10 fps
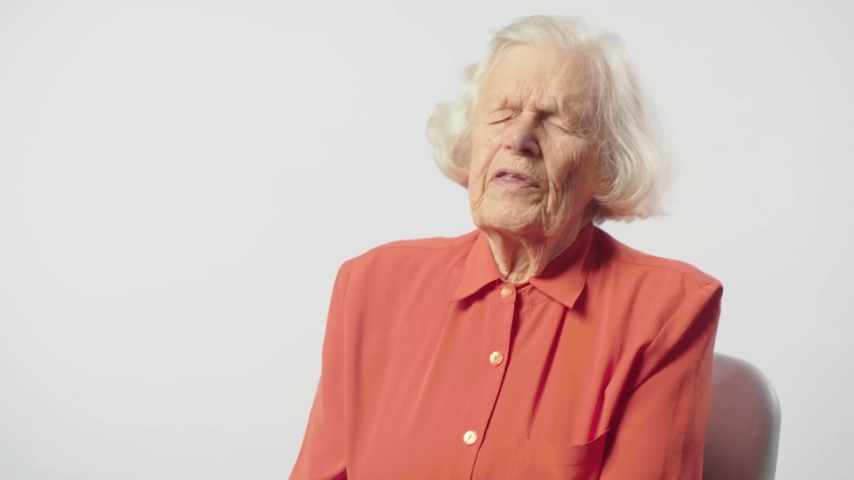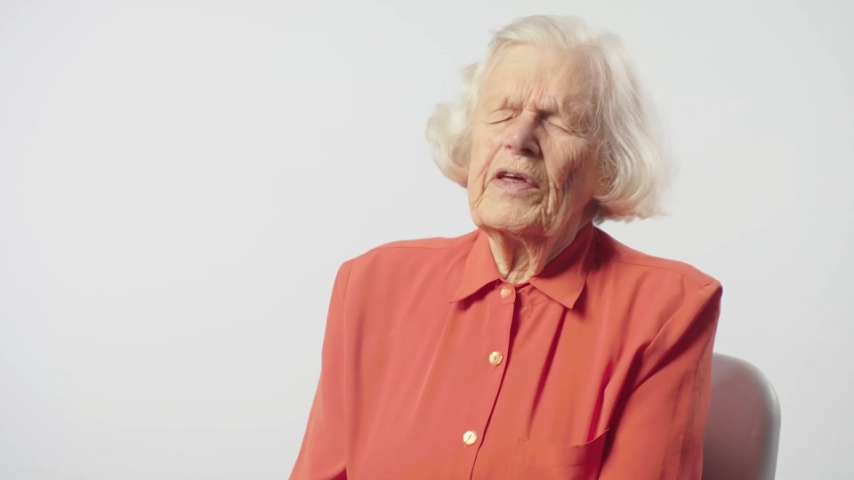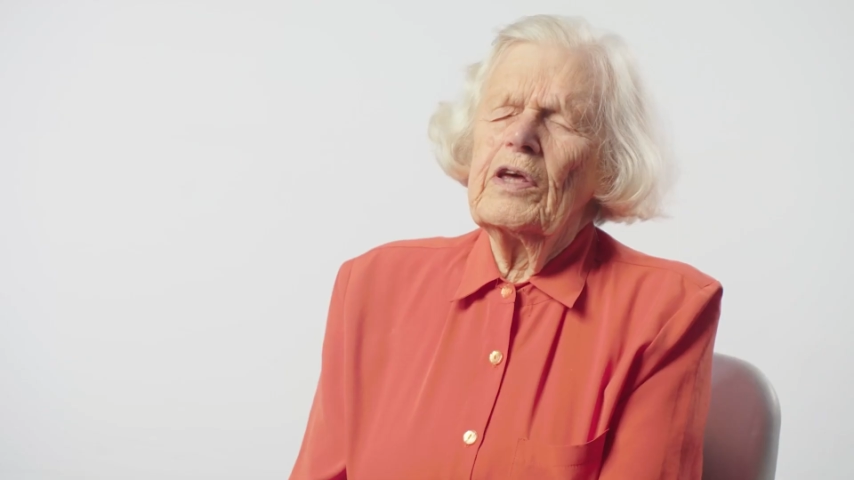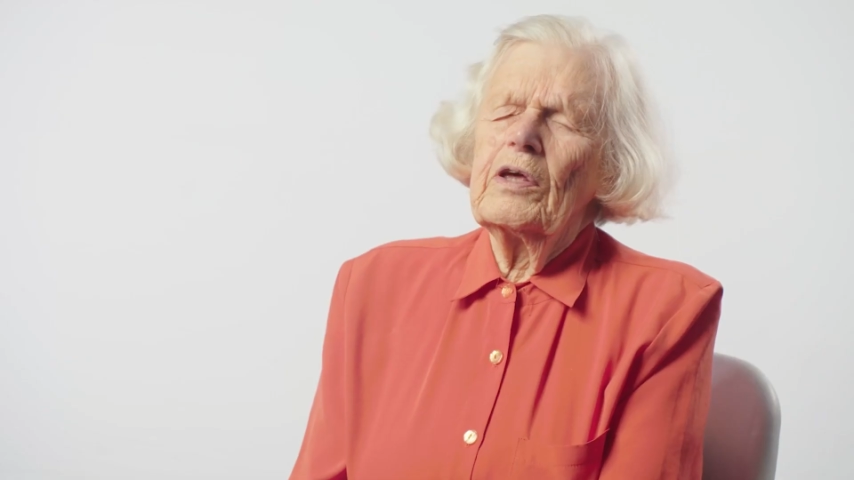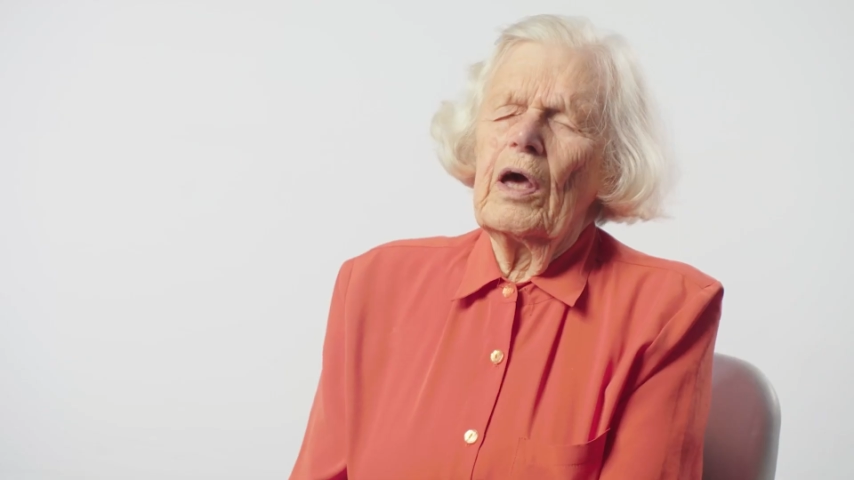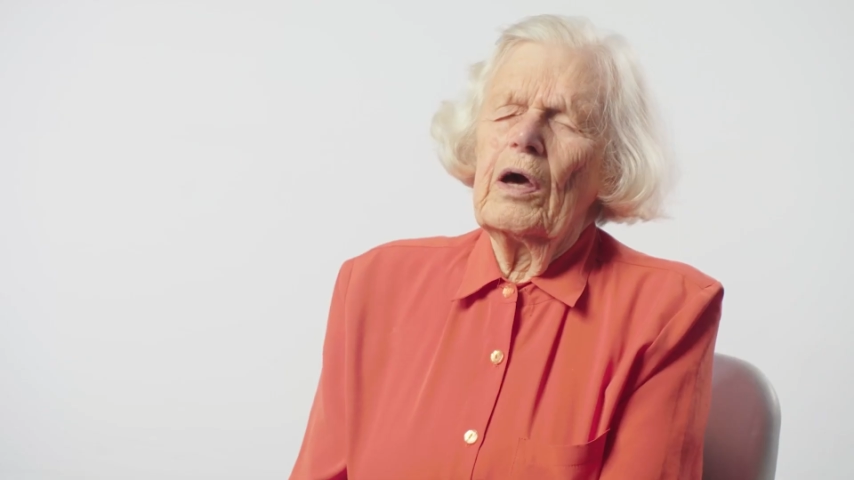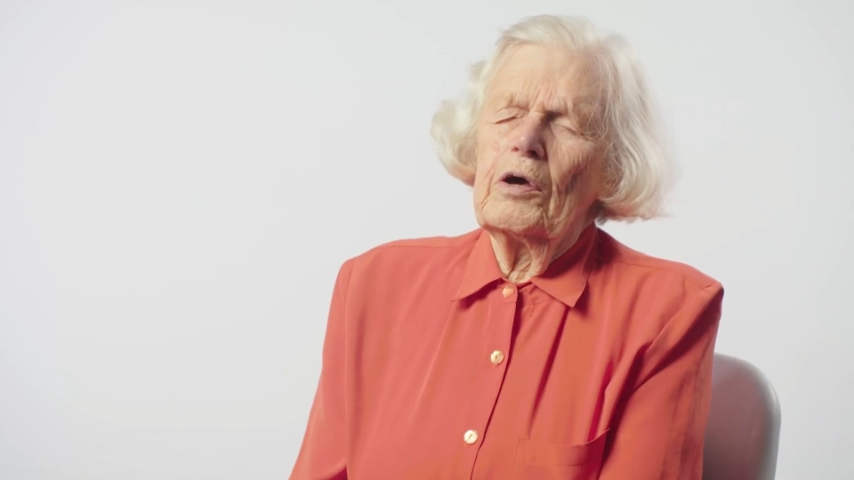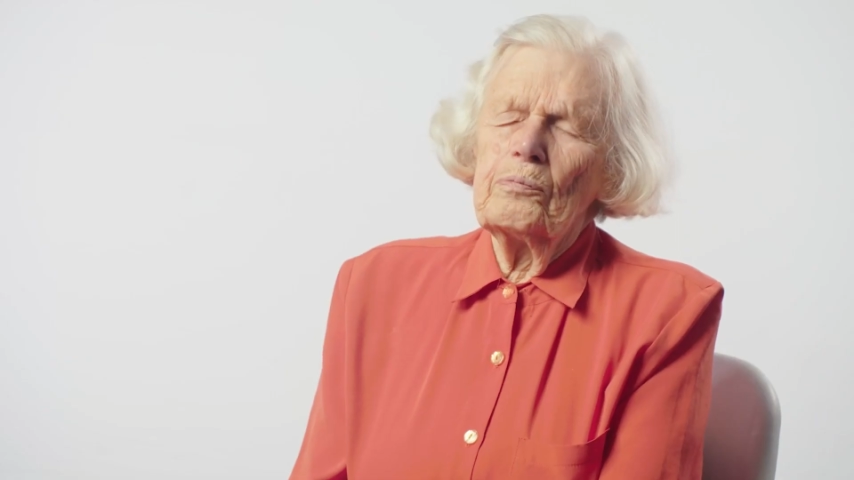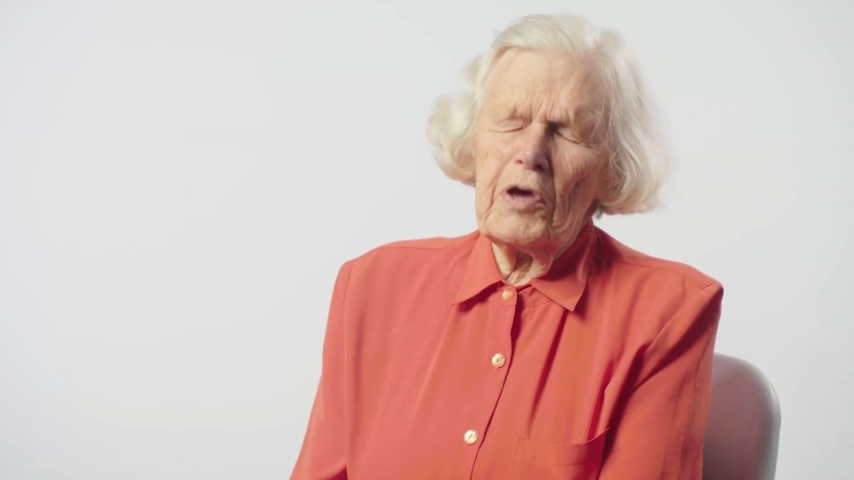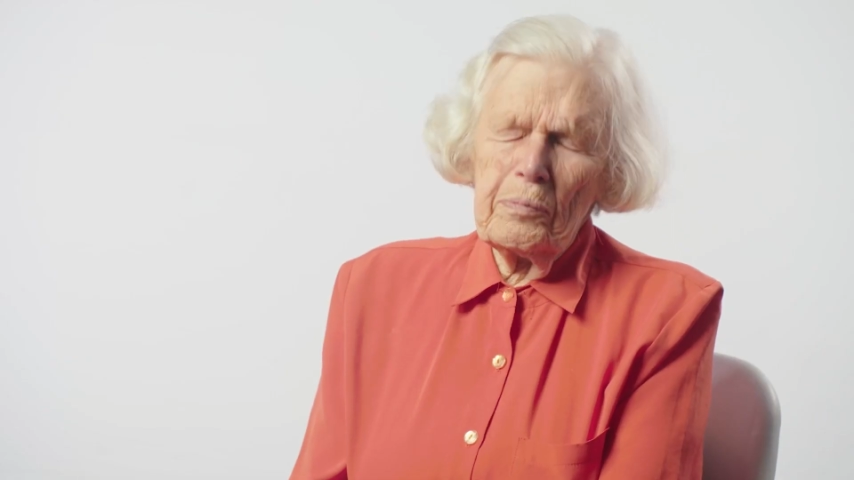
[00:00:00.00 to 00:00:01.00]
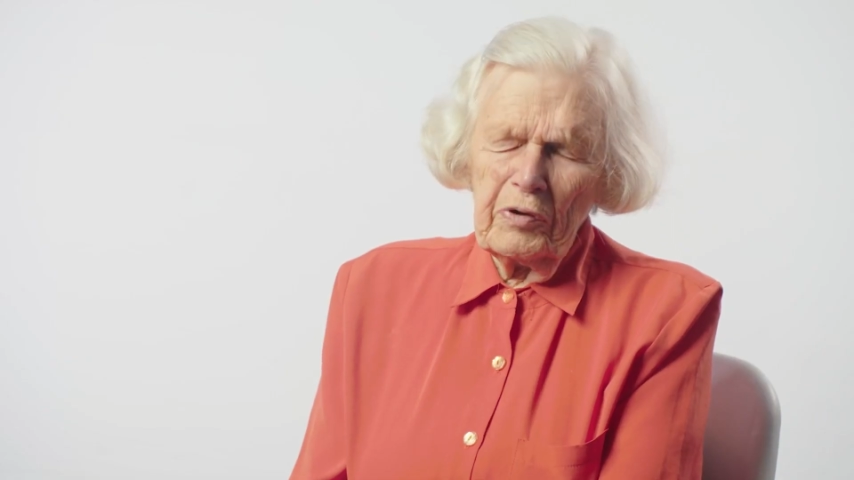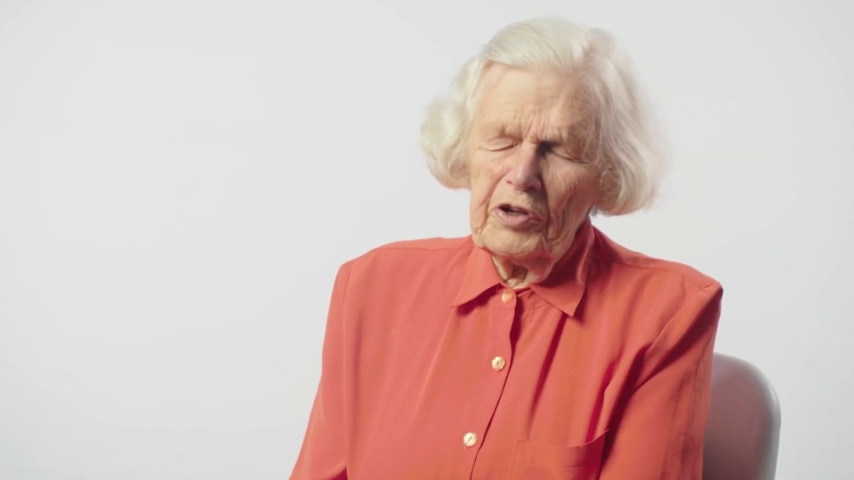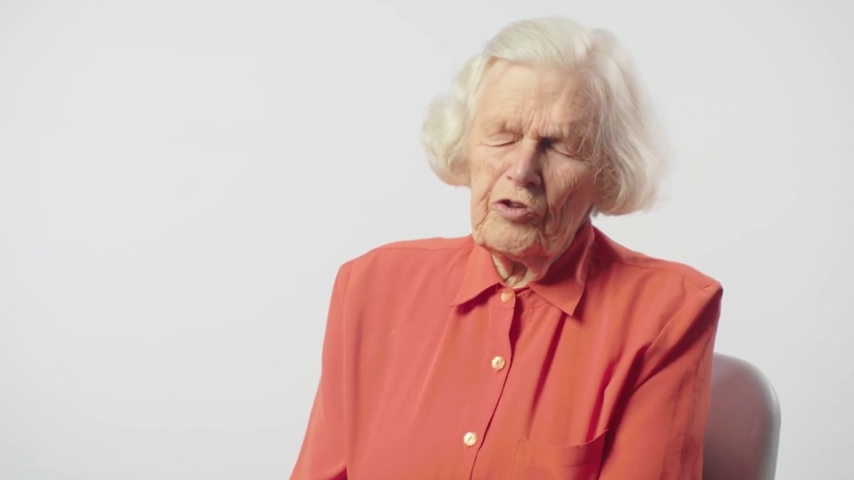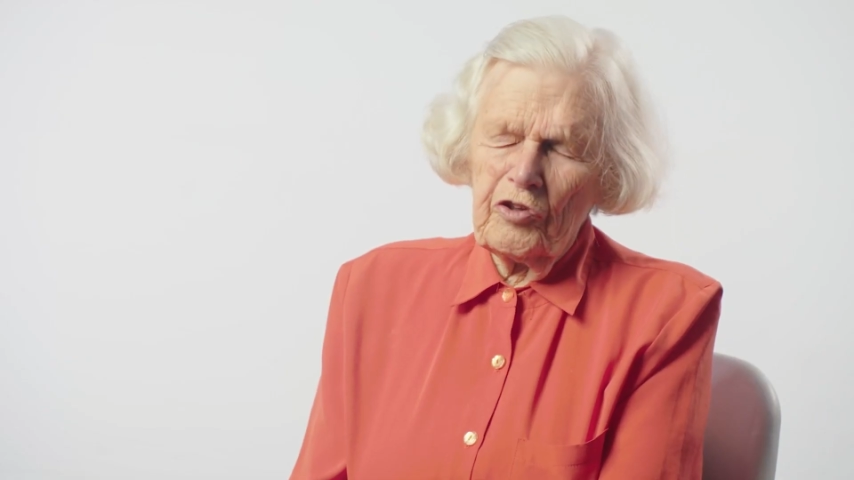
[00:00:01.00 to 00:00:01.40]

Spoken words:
The people at